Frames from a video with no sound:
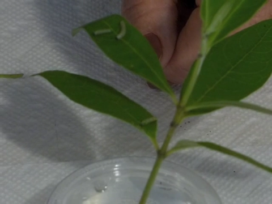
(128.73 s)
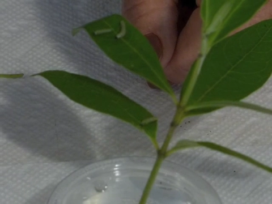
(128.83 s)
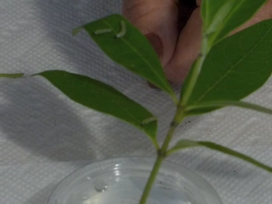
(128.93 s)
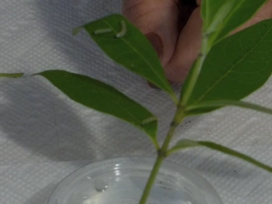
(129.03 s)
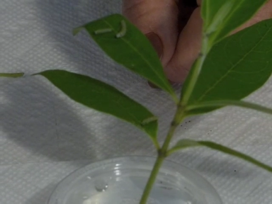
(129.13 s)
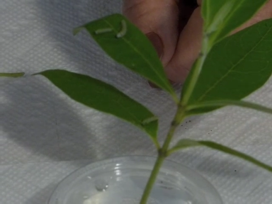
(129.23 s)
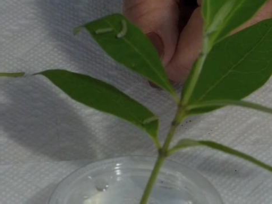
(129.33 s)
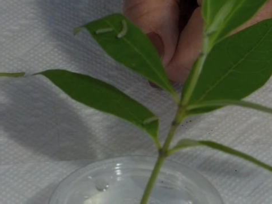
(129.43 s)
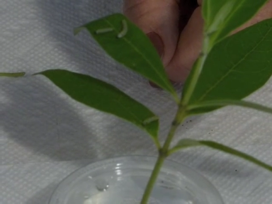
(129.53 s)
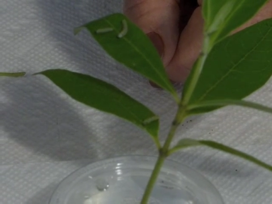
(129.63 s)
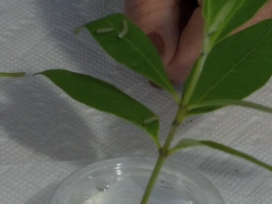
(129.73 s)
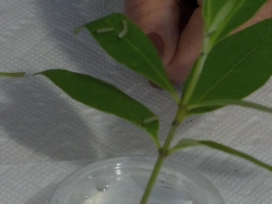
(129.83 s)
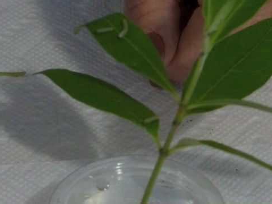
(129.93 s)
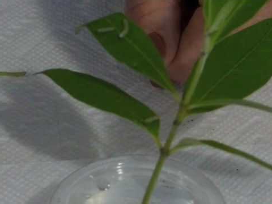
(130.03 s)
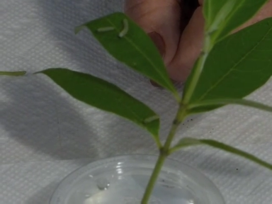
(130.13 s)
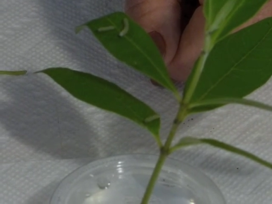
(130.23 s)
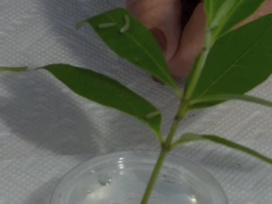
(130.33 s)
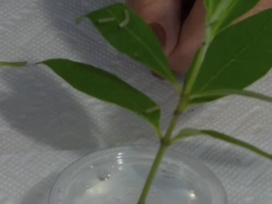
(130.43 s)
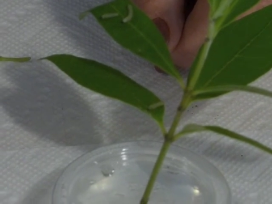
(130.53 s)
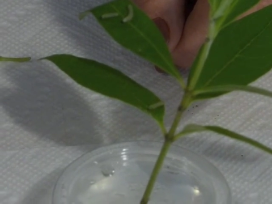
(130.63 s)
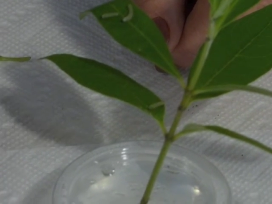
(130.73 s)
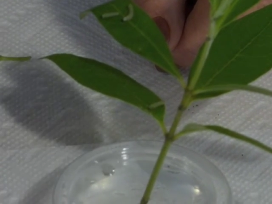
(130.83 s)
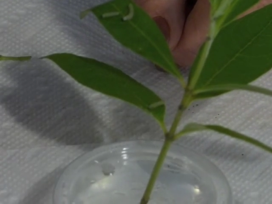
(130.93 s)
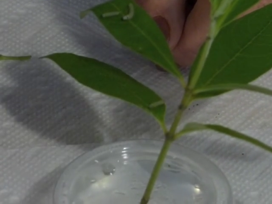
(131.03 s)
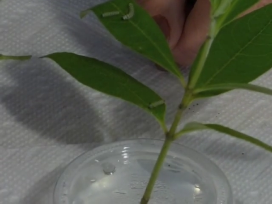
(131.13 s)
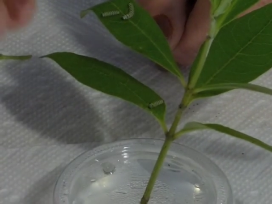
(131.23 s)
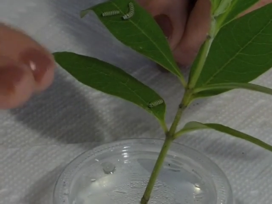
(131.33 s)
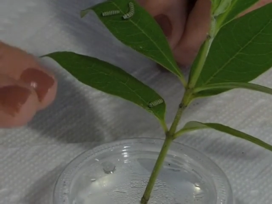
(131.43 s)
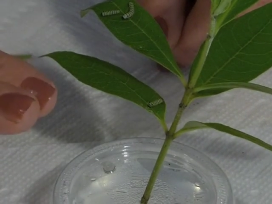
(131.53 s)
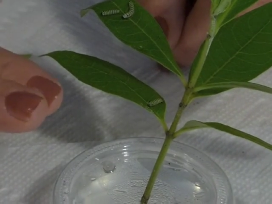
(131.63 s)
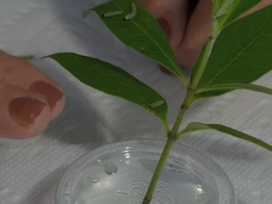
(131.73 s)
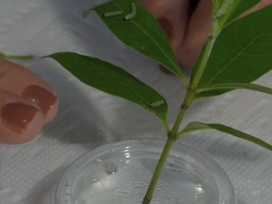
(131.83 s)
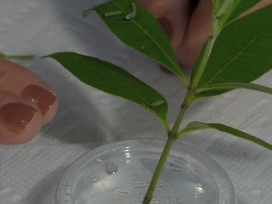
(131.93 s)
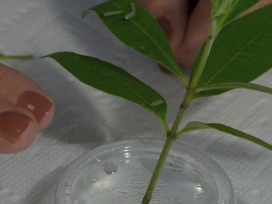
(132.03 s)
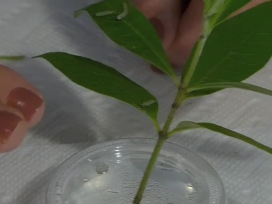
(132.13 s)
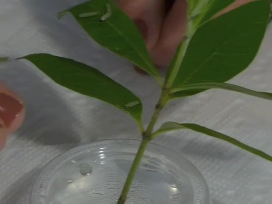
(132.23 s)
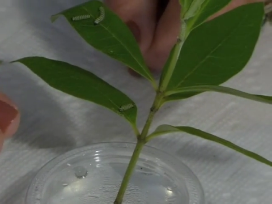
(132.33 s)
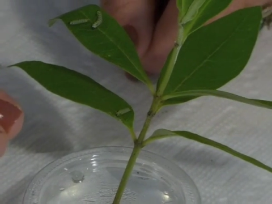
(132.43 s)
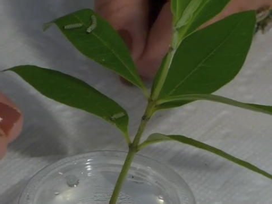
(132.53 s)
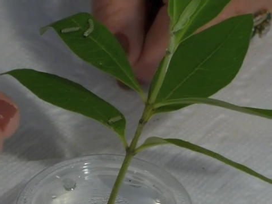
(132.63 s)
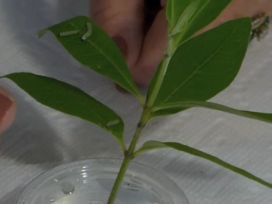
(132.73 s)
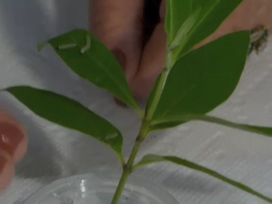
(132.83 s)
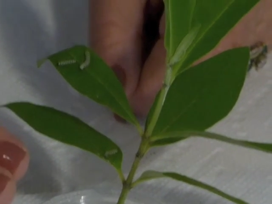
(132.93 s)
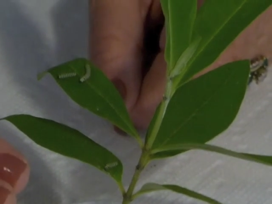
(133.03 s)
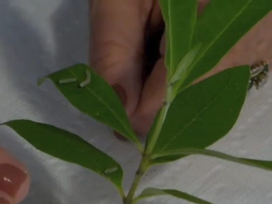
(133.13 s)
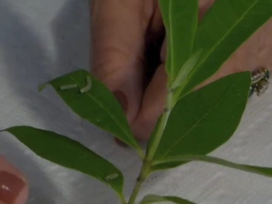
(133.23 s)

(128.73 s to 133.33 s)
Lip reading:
[unreadable: no face in view]